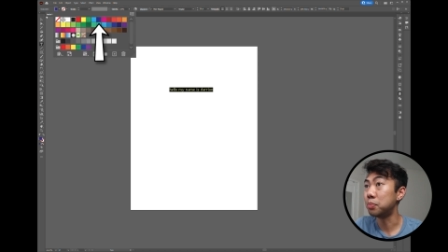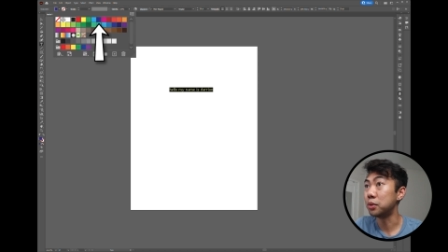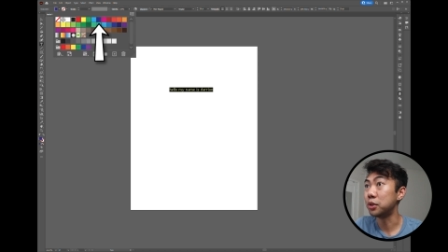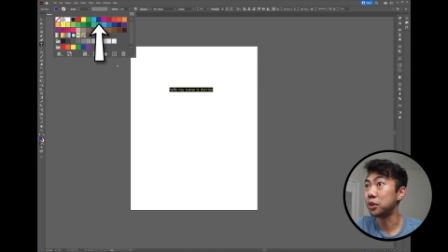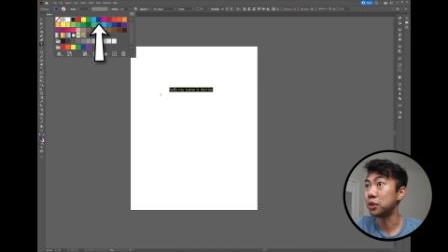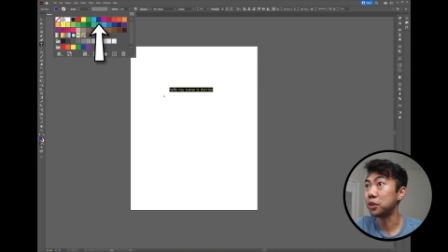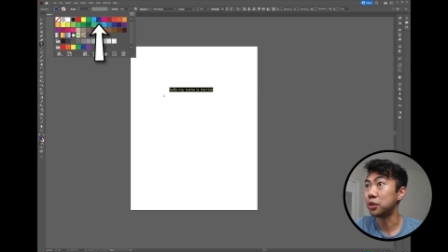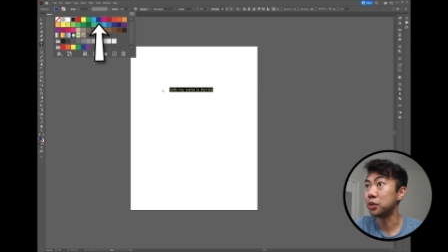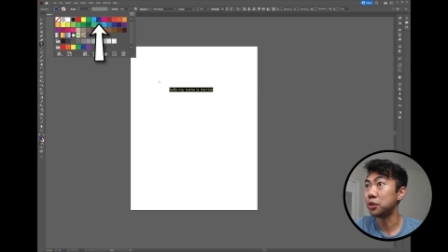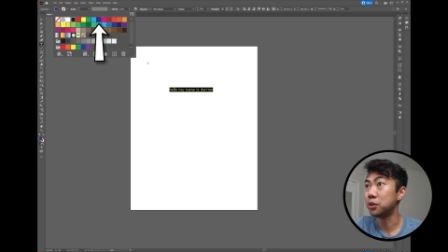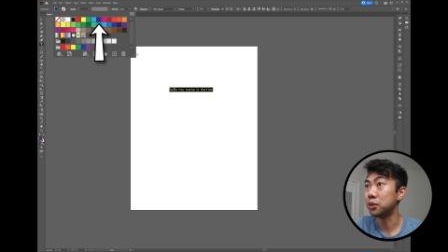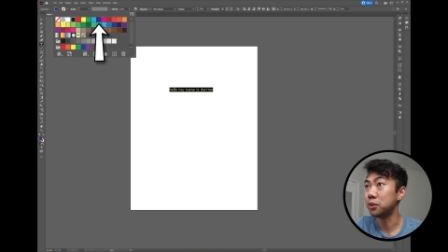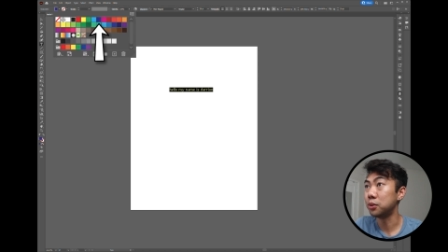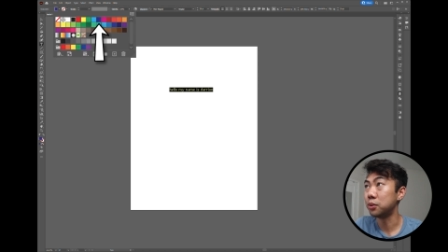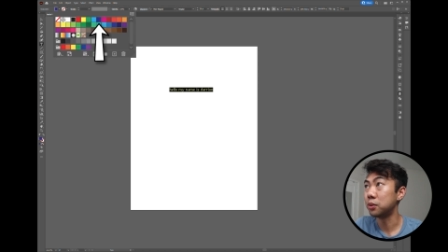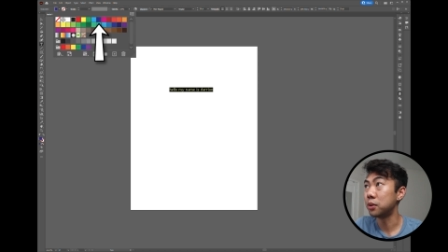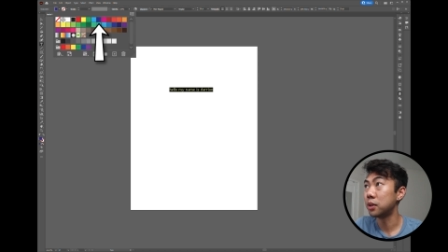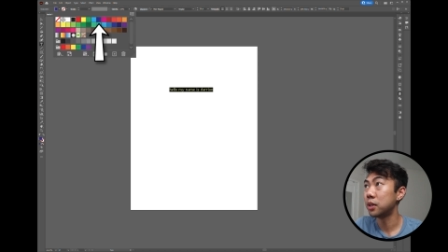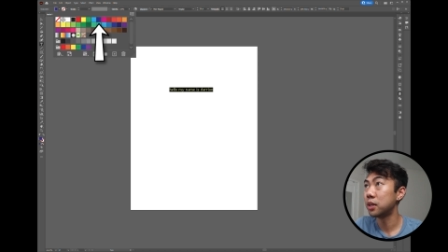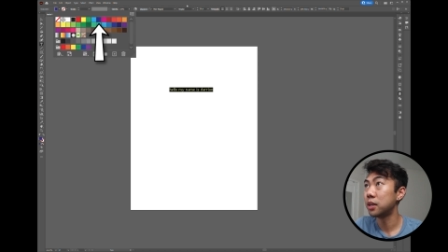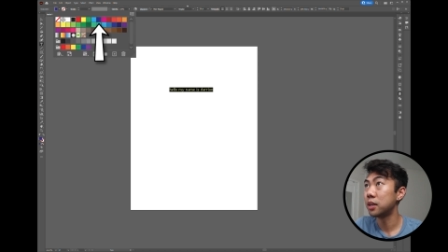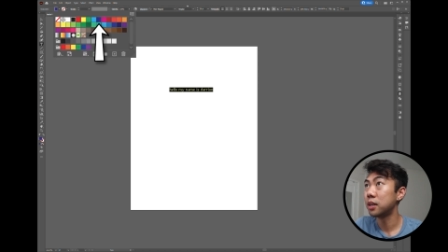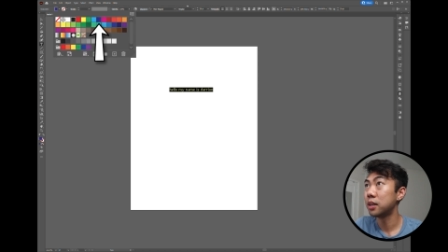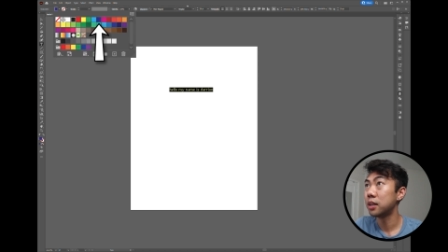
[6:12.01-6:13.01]

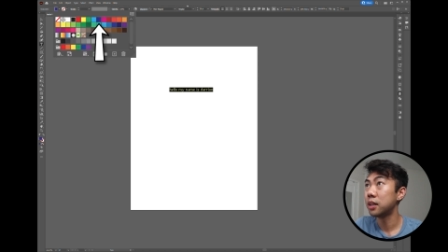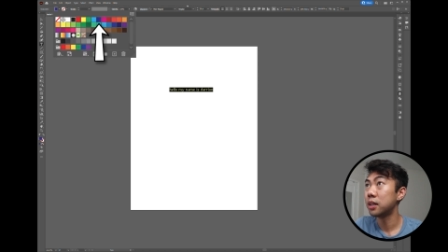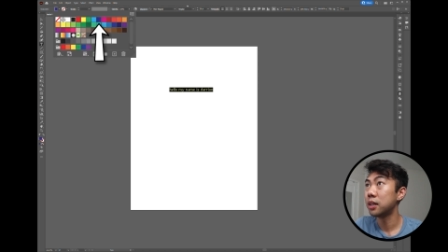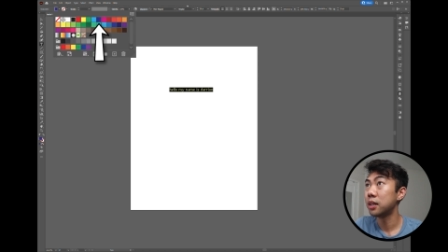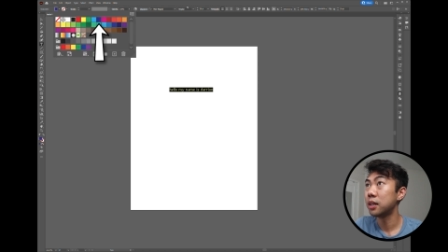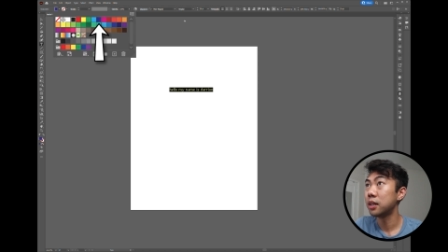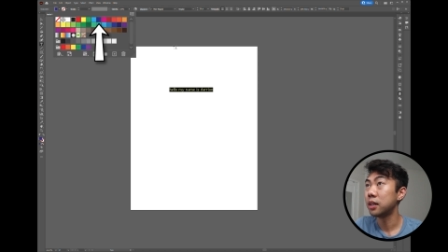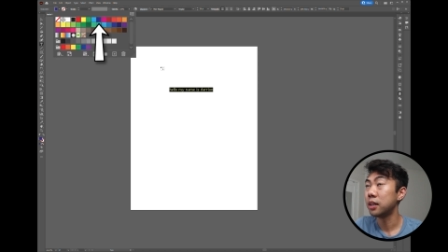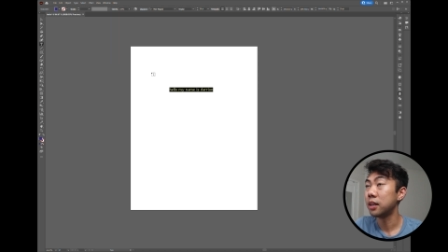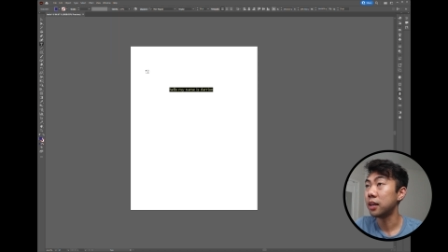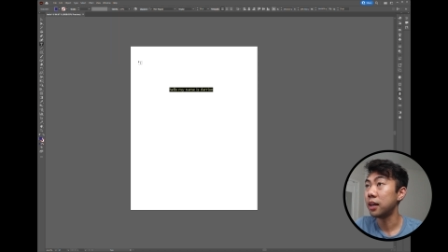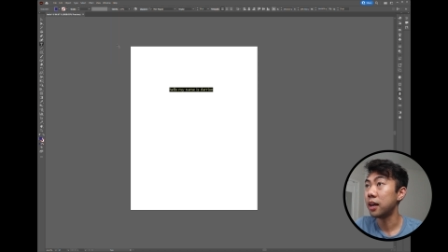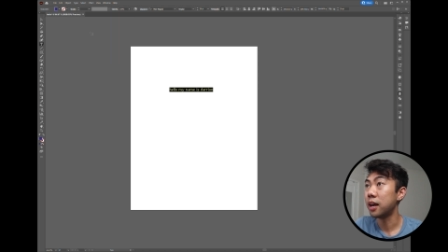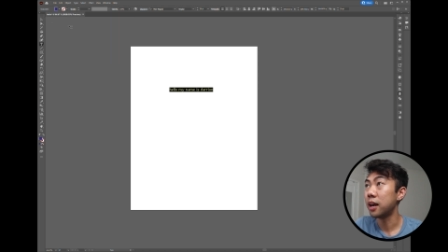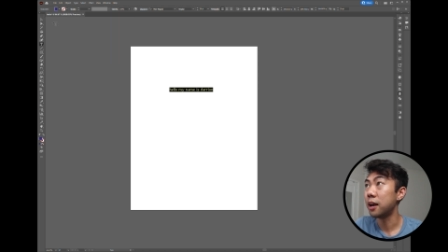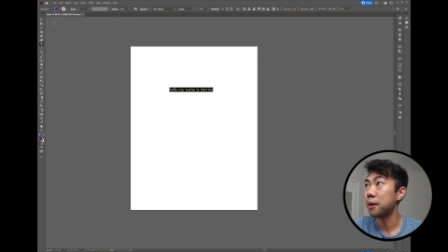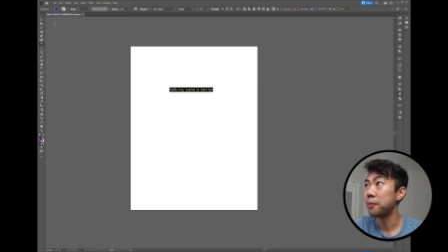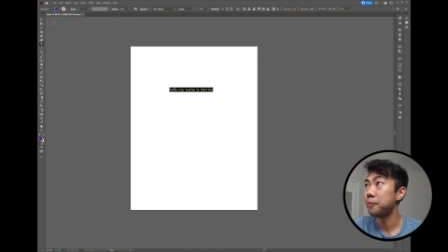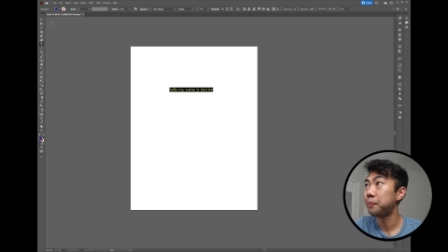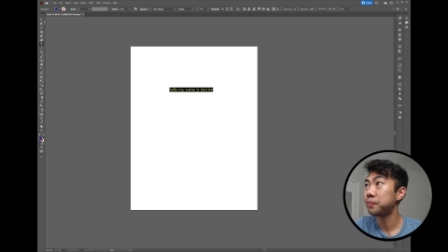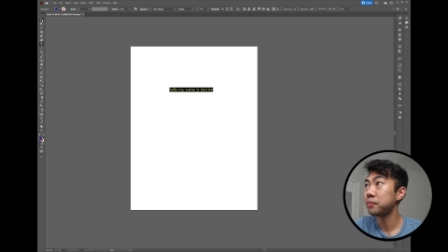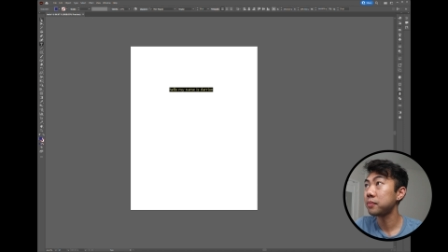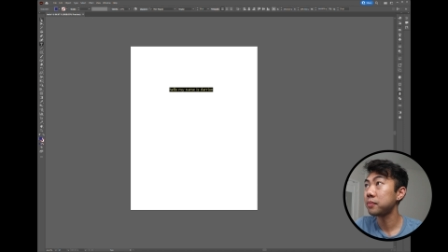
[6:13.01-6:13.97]
blue, yeah.